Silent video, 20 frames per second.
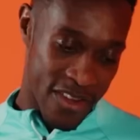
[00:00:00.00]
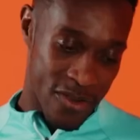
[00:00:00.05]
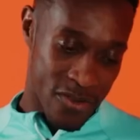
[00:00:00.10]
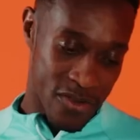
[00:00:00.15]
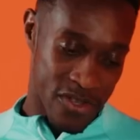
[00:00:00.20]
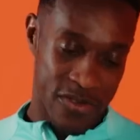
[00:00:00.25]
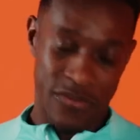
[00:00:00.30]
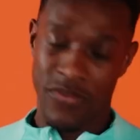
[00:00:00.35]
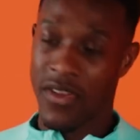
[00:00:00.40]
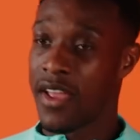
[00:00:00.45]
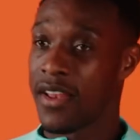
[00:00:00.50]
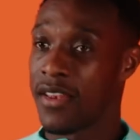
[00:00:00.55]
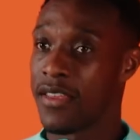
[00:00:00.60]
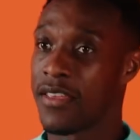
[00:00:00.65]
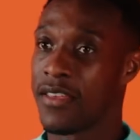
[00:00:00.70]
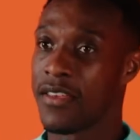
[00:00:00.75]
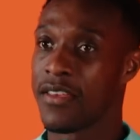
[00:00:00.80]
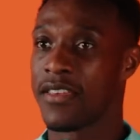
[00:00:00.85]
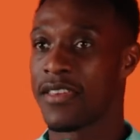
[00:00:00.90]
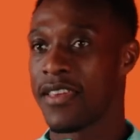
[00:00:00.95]
you know, to
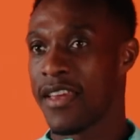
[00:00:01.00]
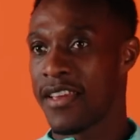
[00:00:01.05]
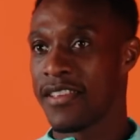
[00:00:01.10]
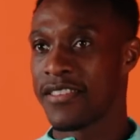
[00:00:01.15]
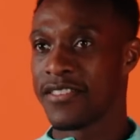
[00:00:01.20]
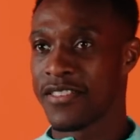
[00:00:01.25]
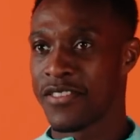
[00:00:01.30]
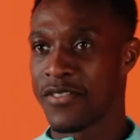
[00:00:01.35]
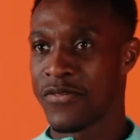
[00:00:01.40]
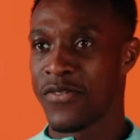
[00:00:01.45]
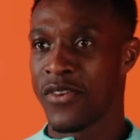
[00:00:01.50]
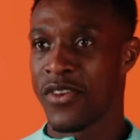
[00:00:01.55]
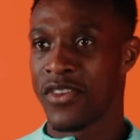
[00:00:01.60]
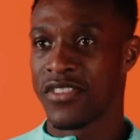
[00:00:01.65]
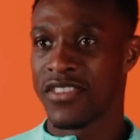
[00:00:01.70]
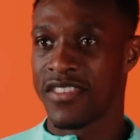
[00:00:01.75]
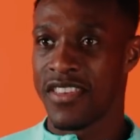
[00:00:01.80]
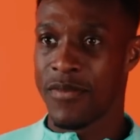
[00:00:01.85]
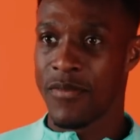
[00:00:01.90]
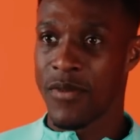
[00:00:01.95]
finally get into the
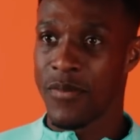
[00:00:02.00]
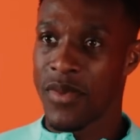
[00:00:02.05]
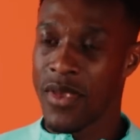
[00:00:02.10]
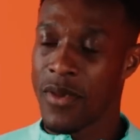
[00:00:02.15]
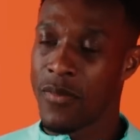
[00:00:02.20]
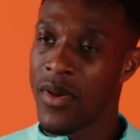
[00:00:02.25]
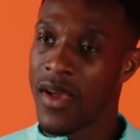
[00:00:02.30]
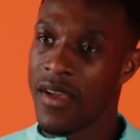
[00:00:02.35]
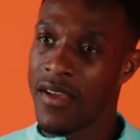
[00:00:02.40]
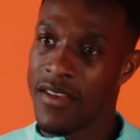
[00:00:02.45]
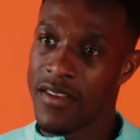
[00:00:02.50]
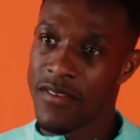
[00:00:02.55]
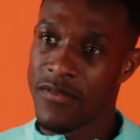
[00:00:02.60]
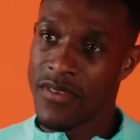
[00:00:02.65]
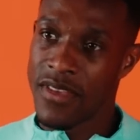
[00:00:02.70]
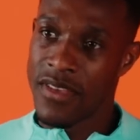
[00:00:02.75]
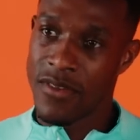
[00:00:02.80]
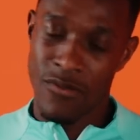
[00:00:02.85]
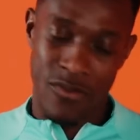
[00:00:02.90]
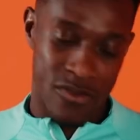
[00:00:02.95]
first team and be a part of
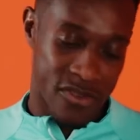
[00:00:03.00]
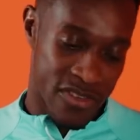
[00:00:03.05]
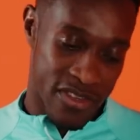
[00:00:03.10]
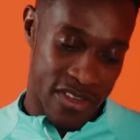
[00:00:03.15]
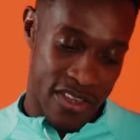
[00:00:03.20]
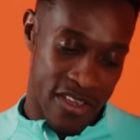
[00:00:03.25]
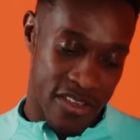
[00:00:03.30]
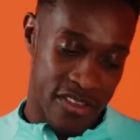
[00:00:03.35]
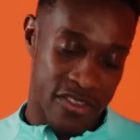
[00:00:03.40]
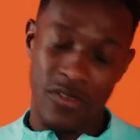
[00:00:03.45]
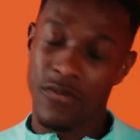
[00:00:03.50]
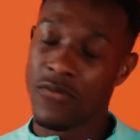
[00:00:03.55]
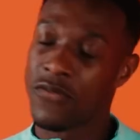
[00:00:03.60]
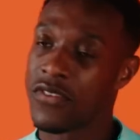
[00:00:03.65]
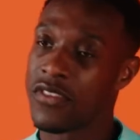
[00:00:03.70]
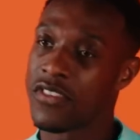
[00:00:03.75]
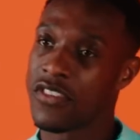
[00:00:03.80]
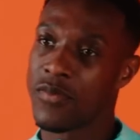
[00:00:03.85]
it was uh, something